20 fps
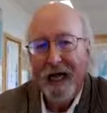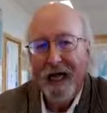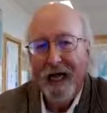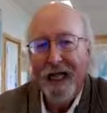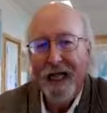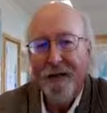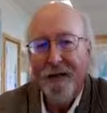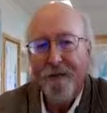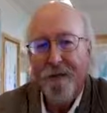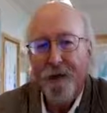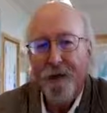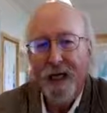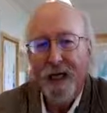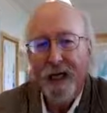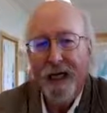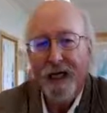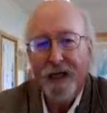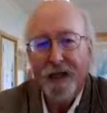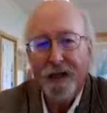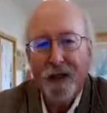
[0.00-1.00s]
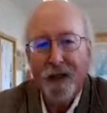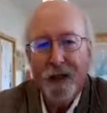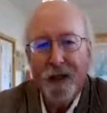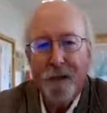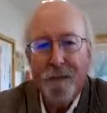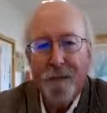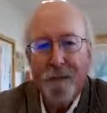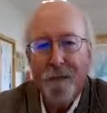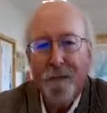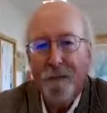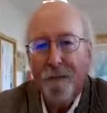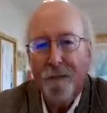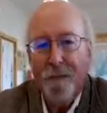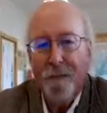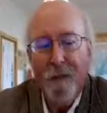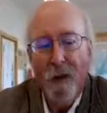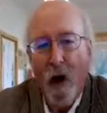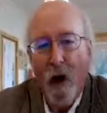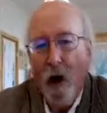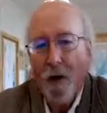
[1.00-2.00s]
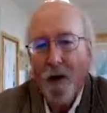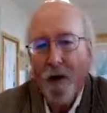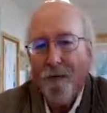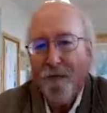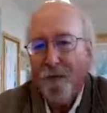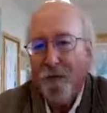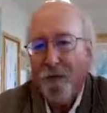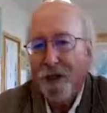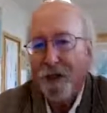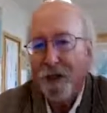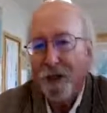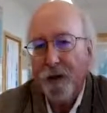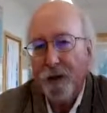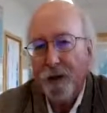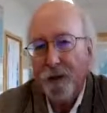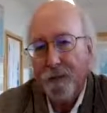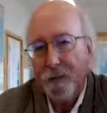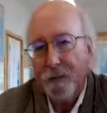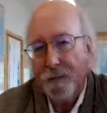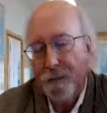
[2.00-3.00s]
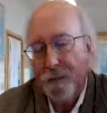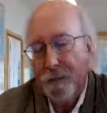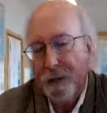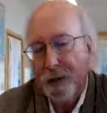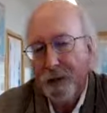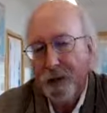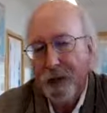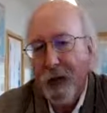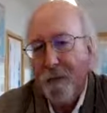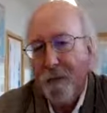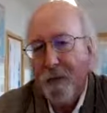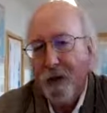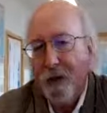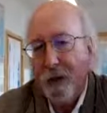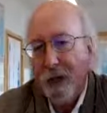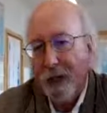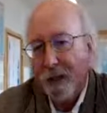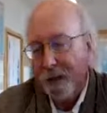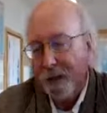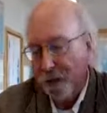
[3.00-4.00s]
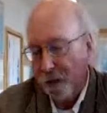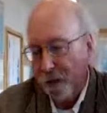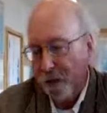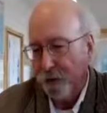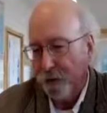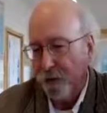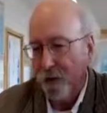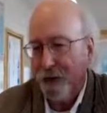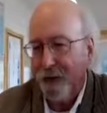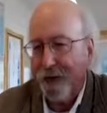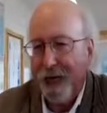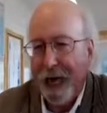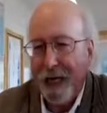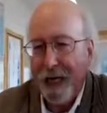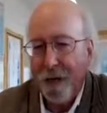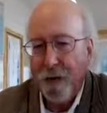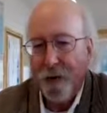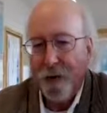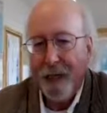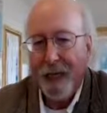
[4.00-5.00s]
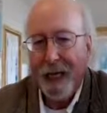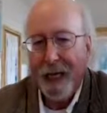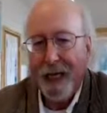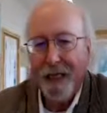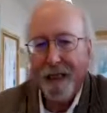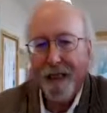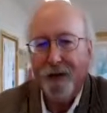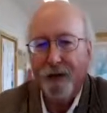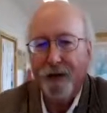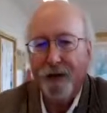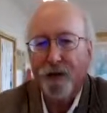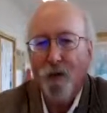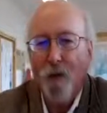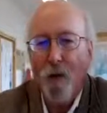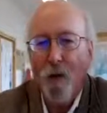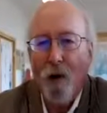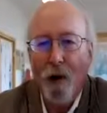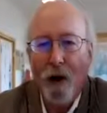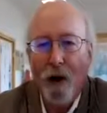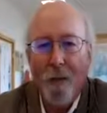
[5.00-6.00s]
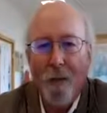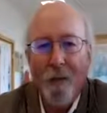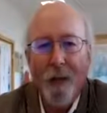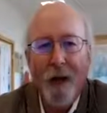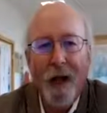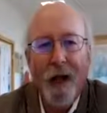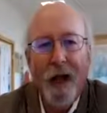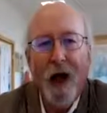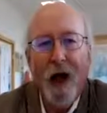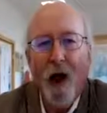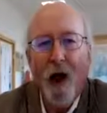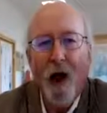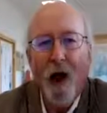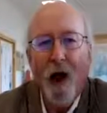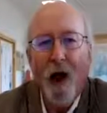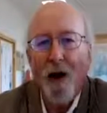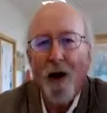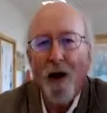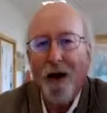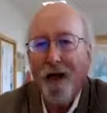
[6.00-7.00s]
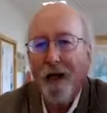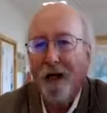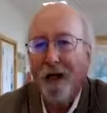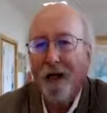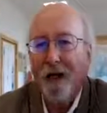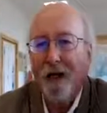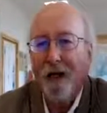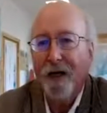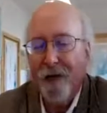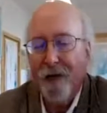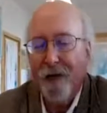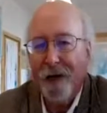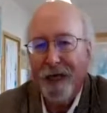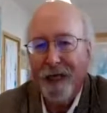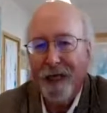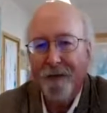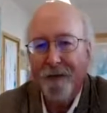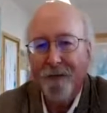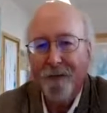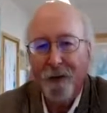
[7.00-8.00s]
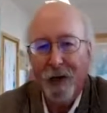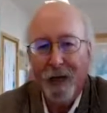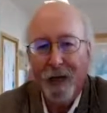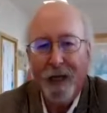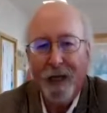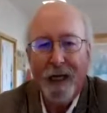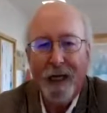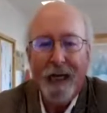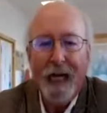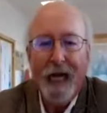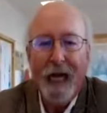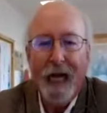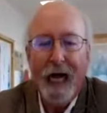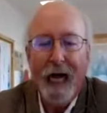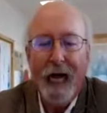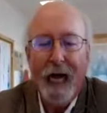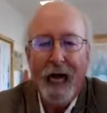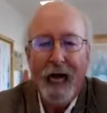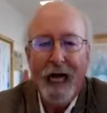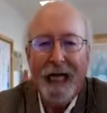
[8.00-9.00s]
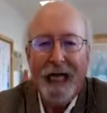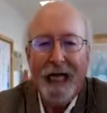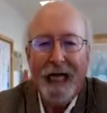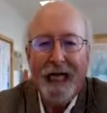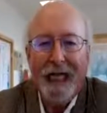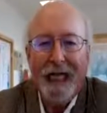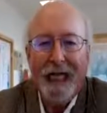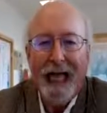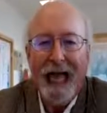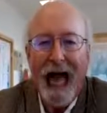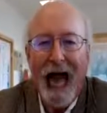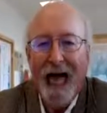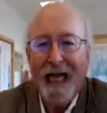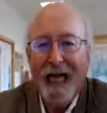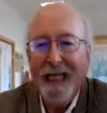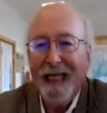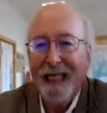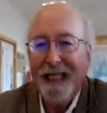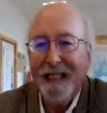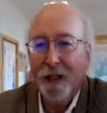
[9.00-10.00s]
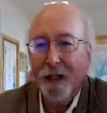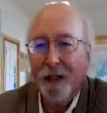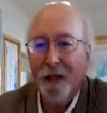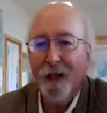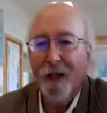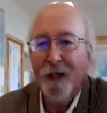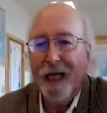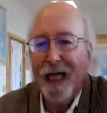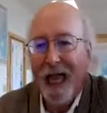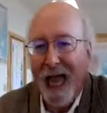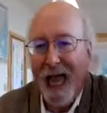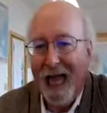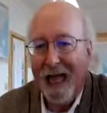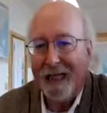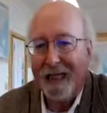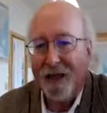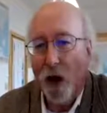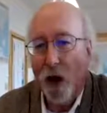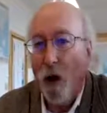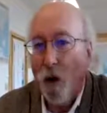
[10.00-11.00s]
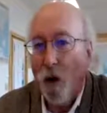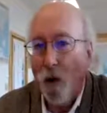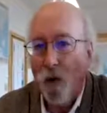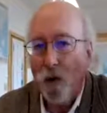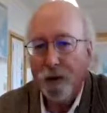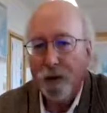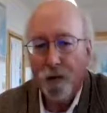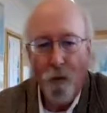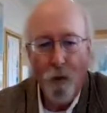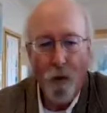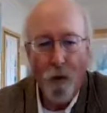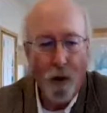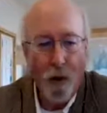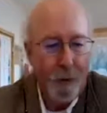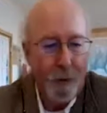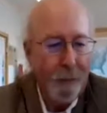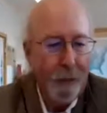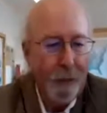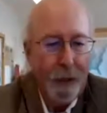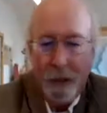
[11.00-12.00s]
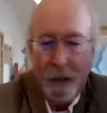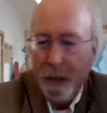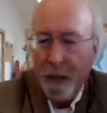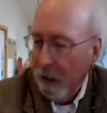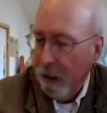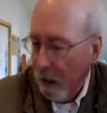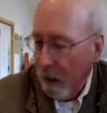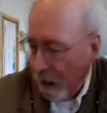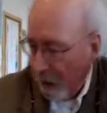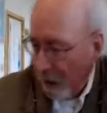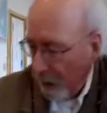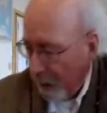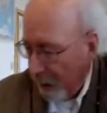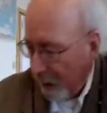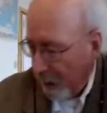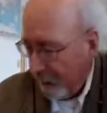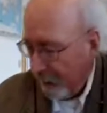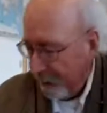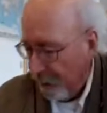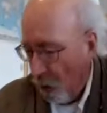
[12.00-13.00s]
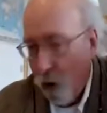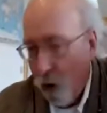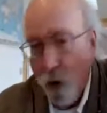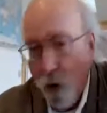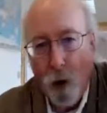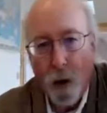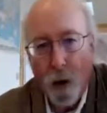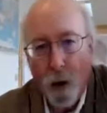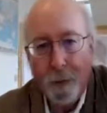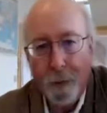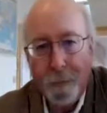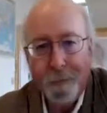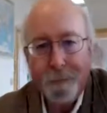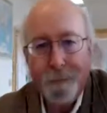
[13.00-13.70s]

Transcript: if these artificial subclusters, which I created in the swarm, are going to look very different. I need to look at the whole swarm as a whole.